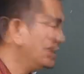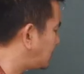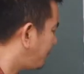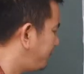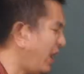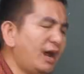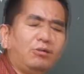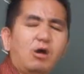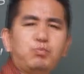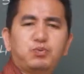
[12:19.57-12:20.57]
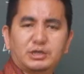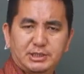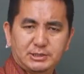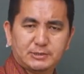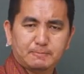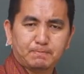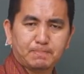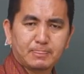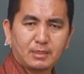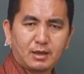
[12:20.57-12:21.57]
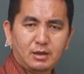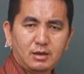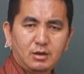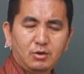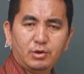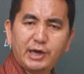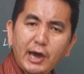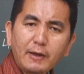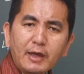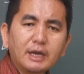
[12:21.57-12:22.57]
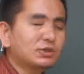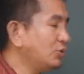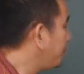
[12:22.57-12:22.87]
It's a very long process. Okay? So